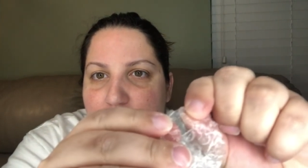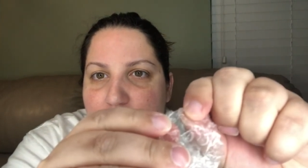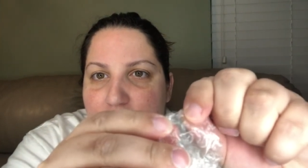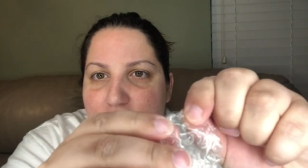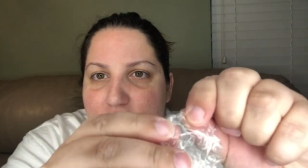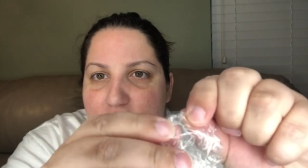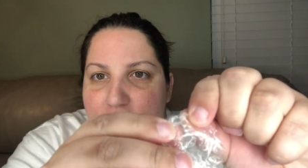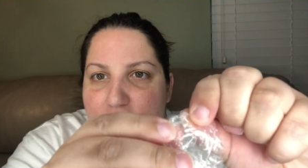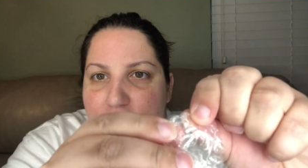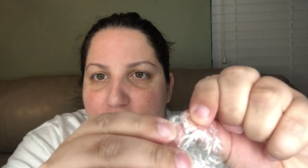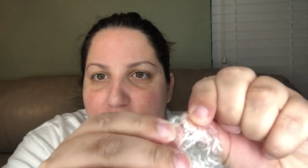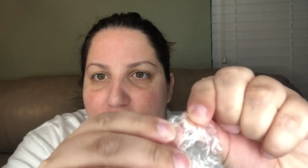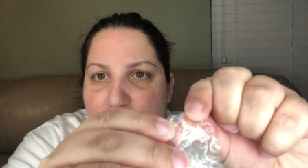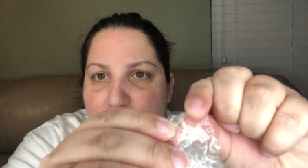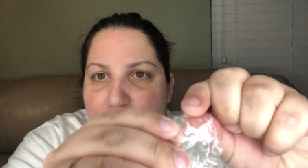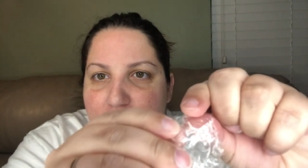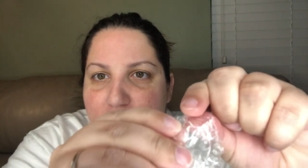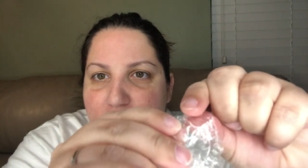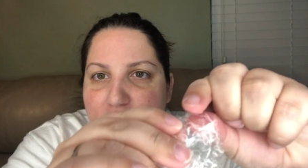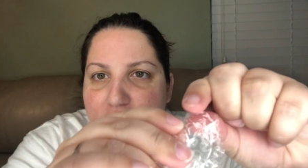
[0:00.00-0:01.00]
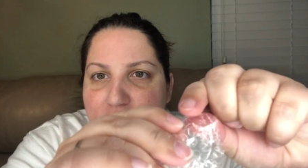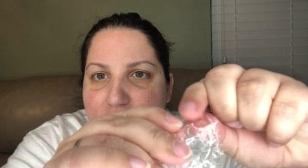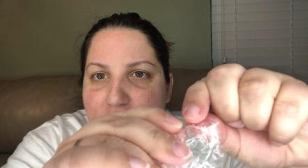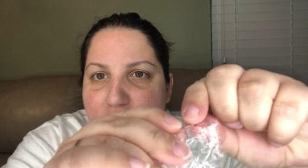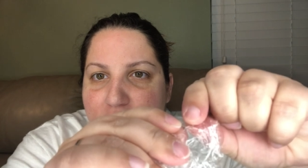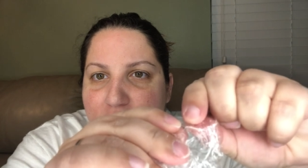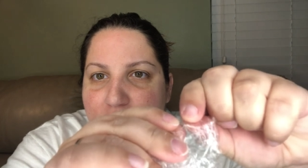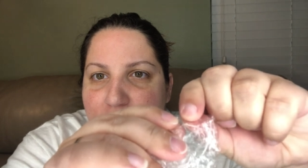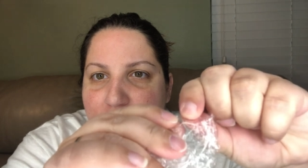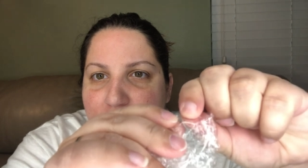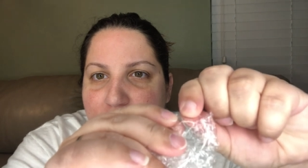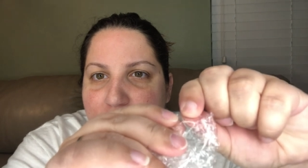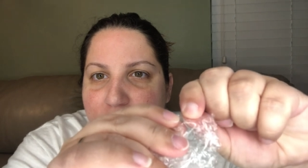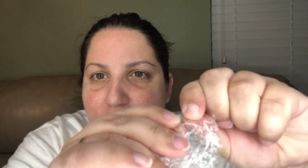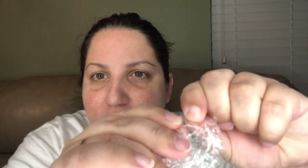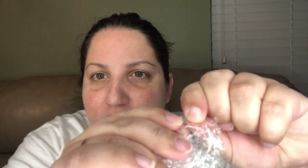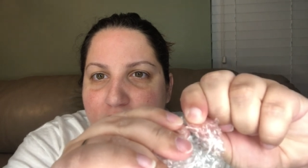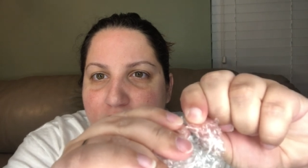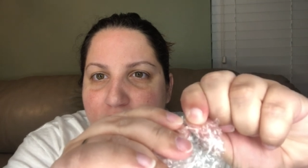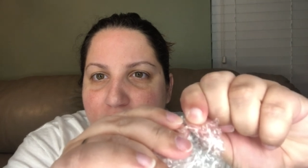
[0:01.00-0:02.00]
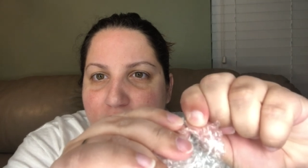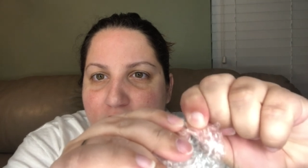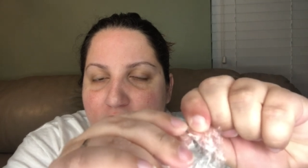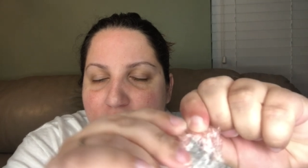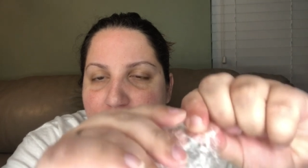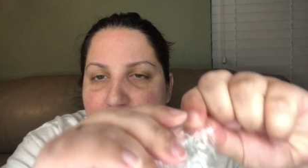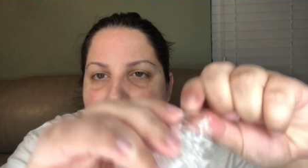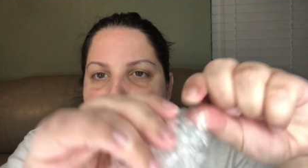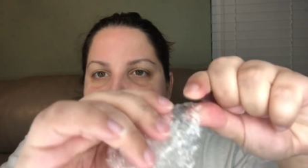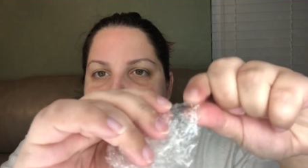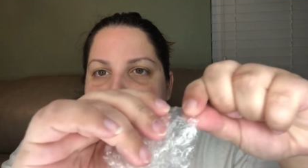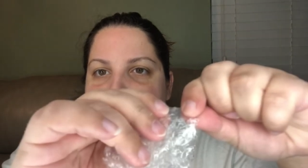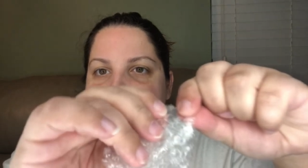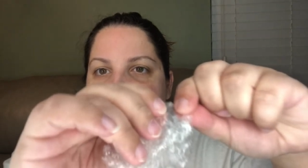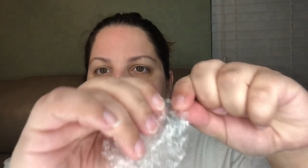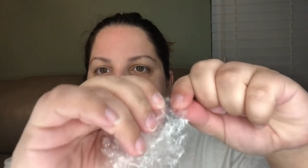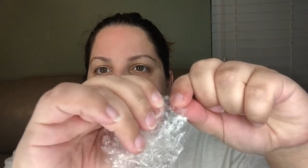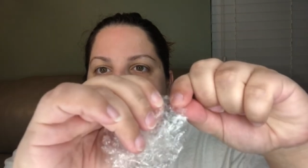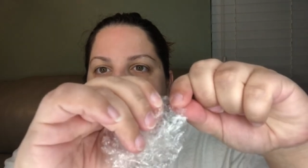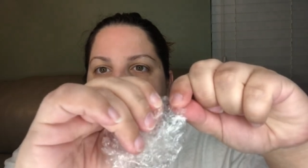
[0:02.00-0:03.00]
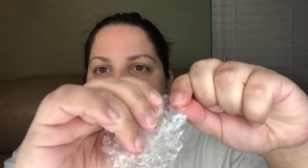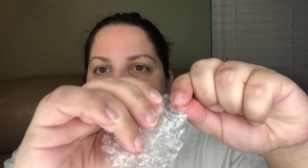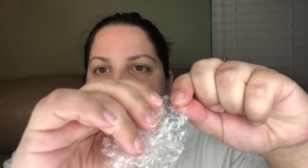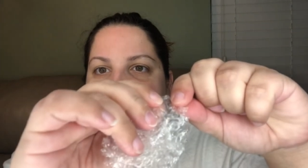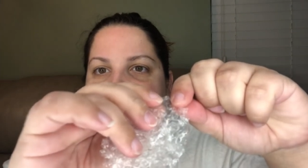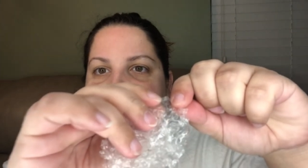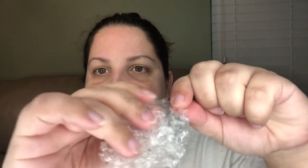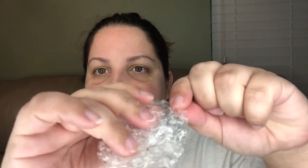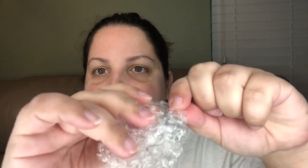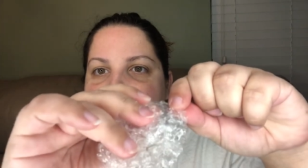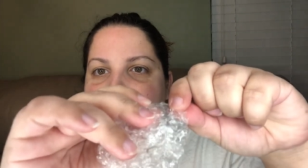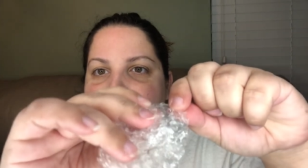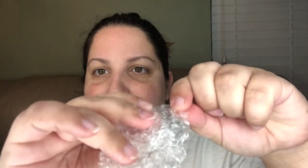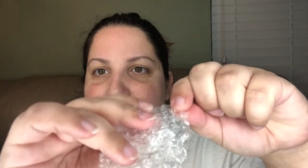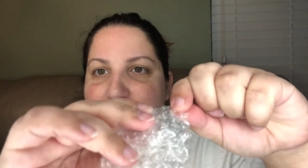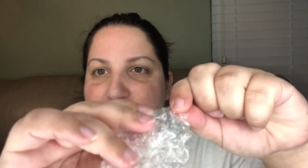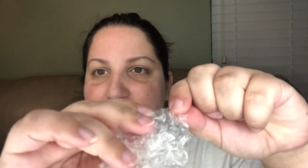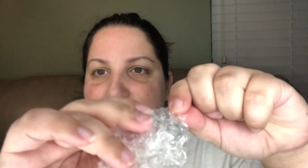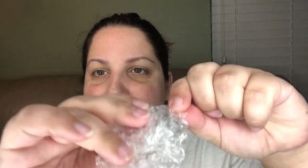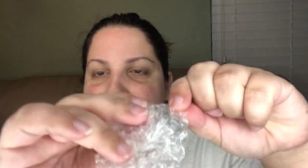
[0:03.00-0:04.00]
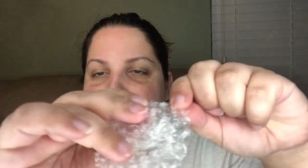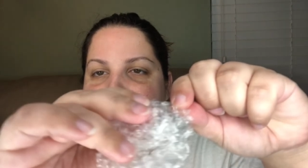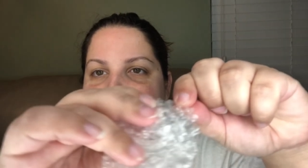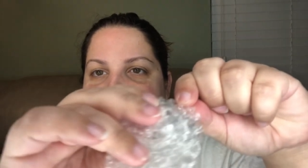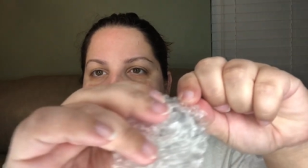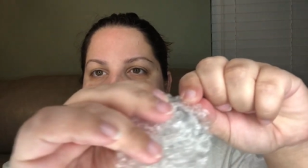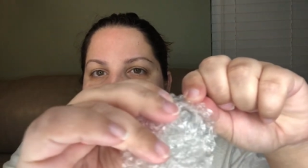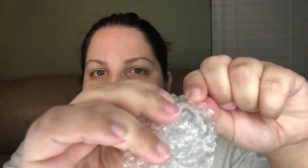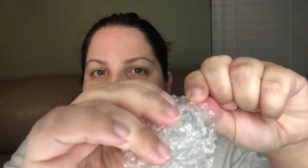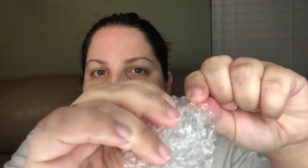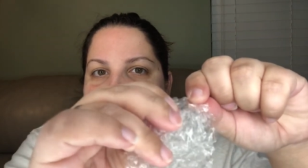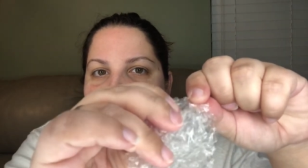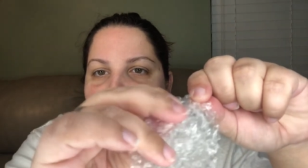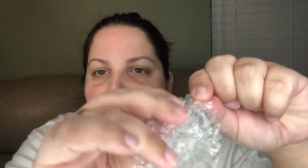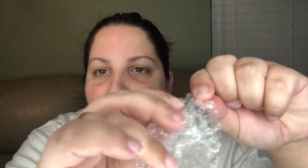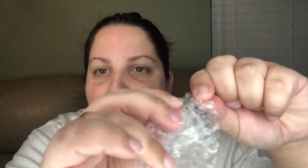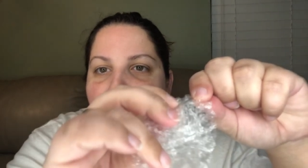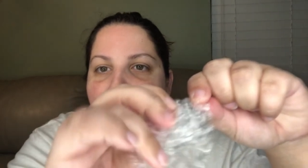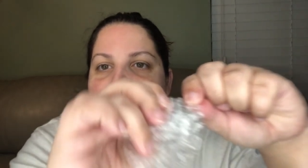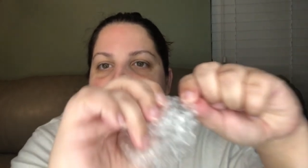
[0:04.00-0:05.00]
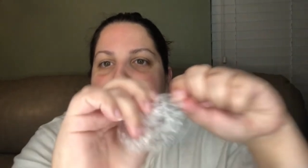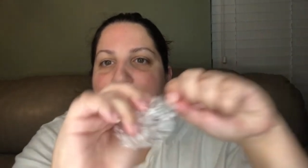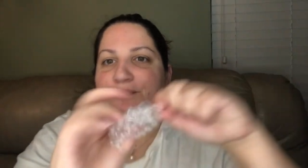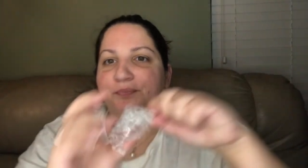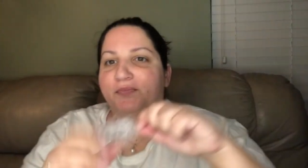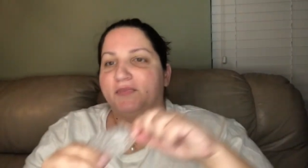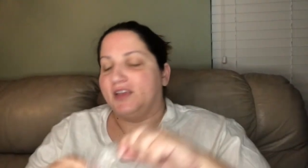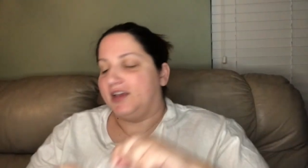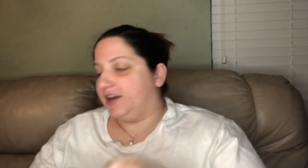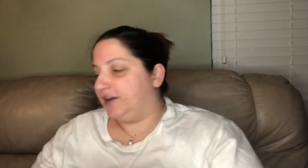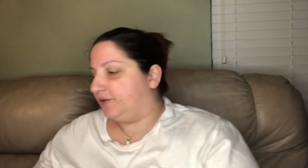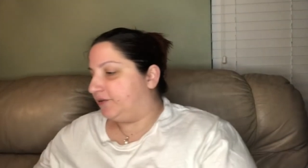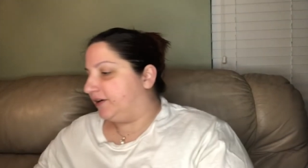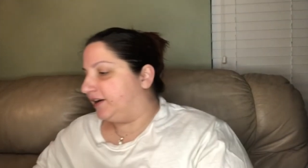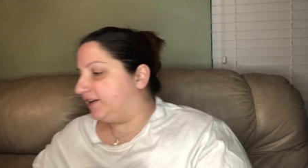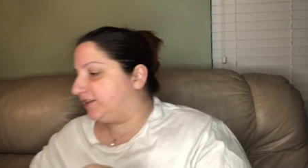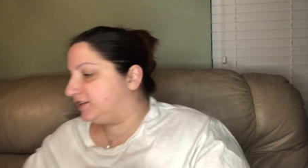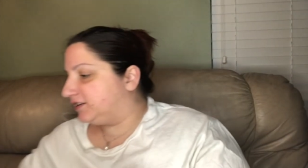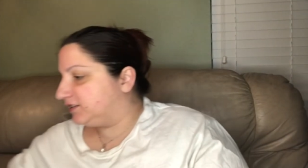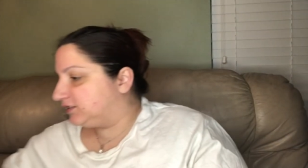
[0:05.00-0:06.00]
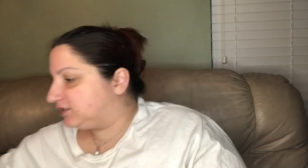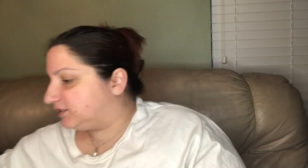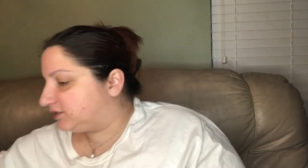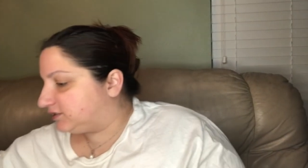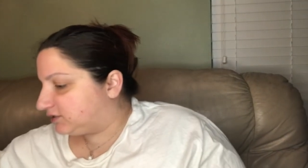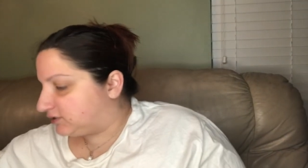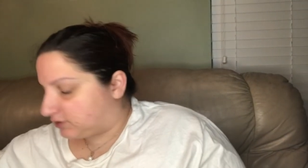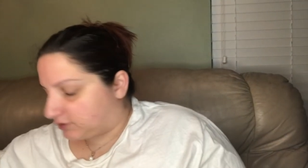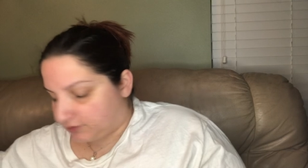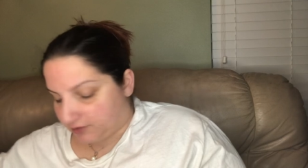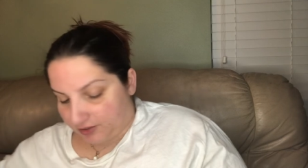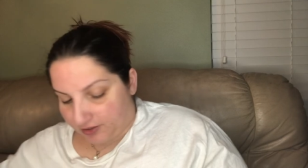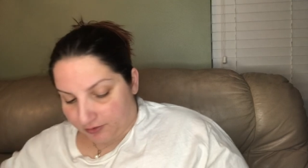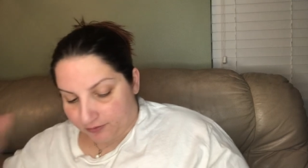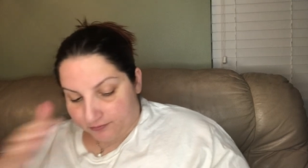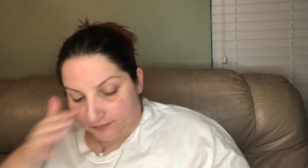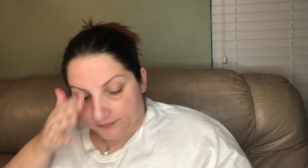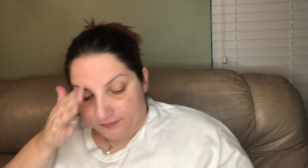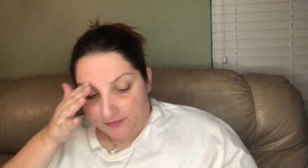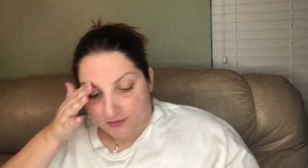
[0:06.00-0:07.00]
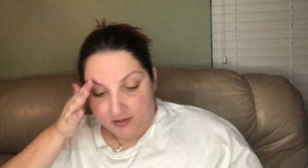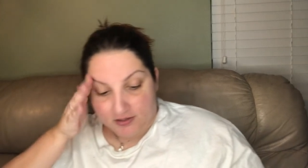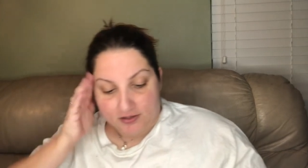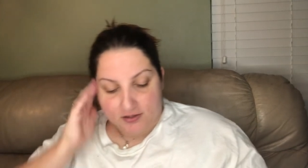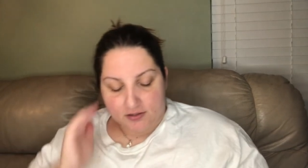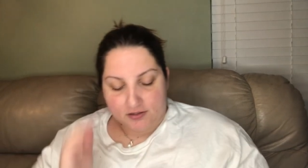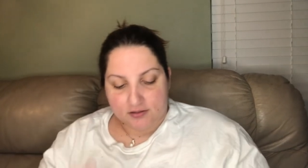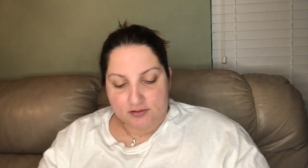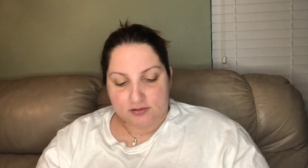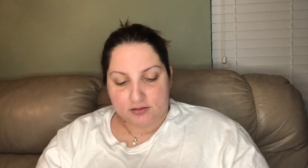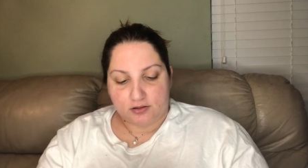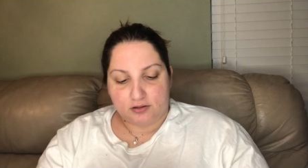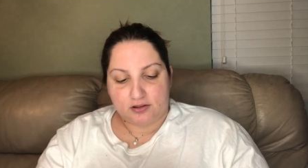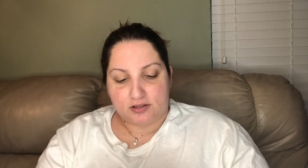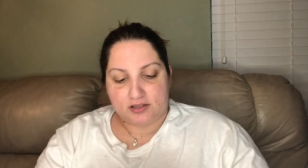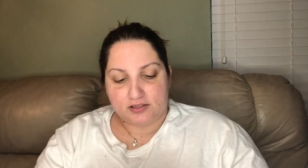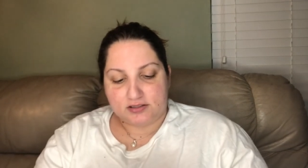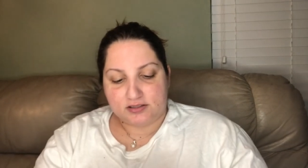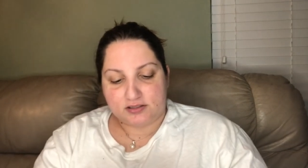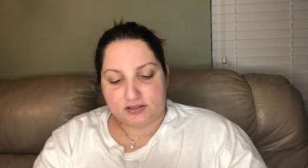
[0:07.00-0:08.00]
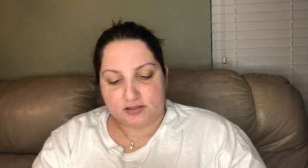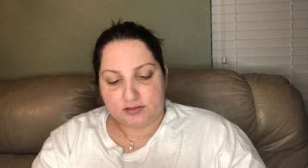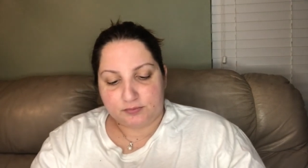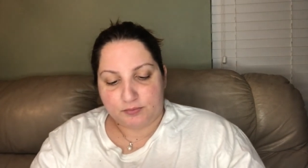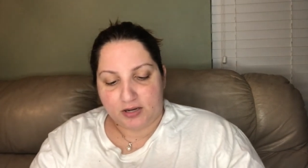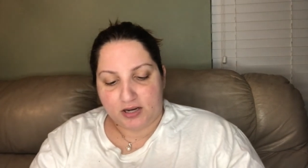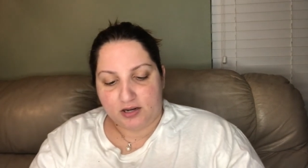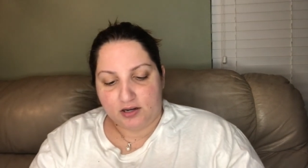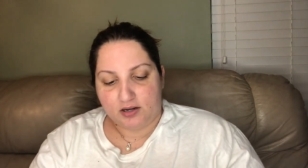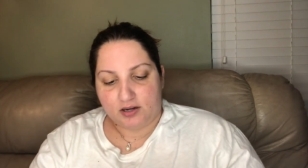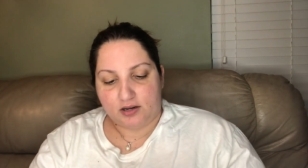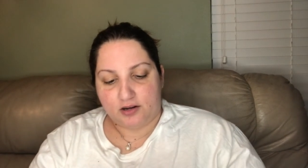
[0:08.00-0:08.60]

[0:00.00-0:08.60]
You see how little these are? I can't even, yeah, see, it's like a little pop. Anyway, I think they're so cute. So this is my